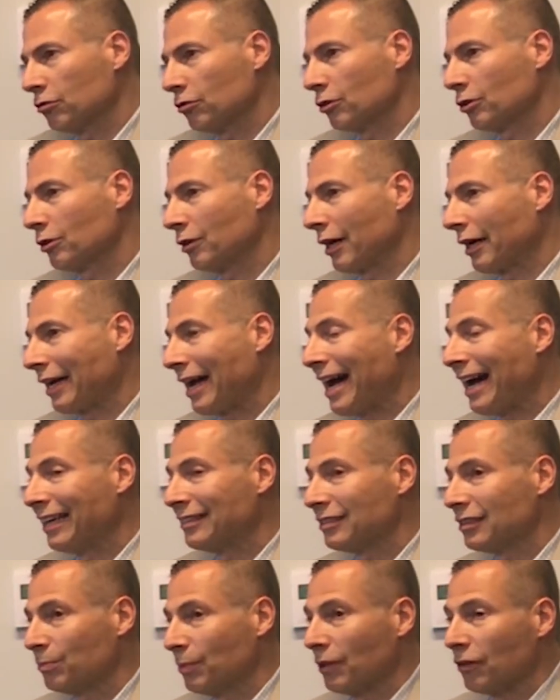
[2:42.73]
to recruit our
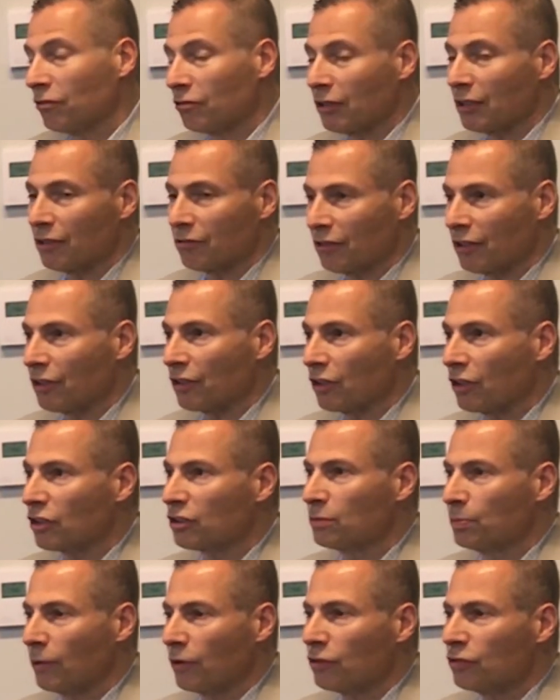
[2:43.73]
guys has been a really good
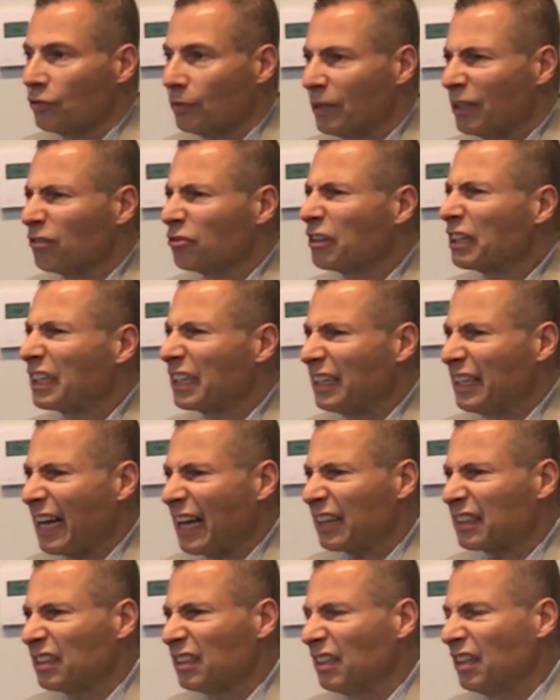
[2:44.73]
experience for me to
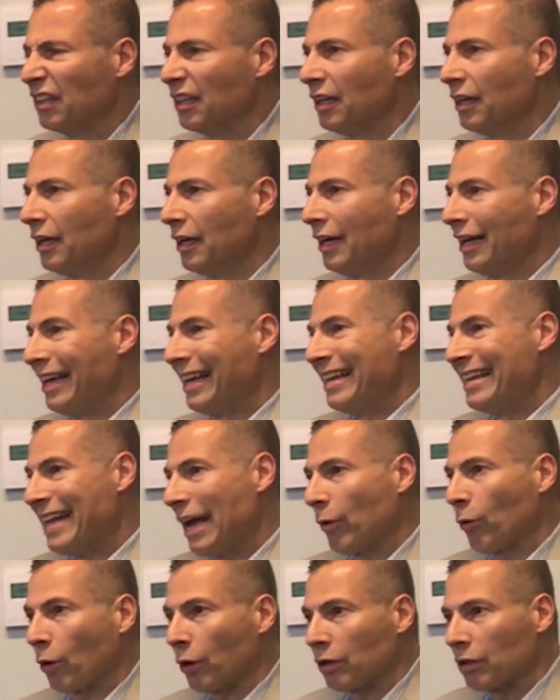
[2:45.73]
reconnect and
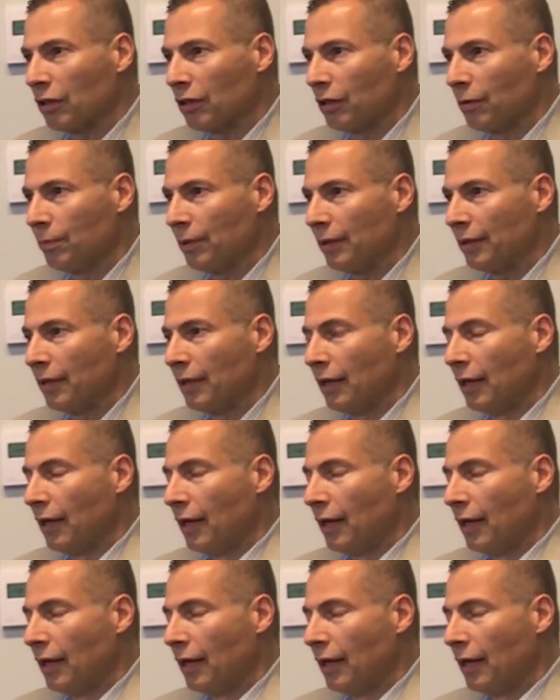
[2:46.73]
network a little bit.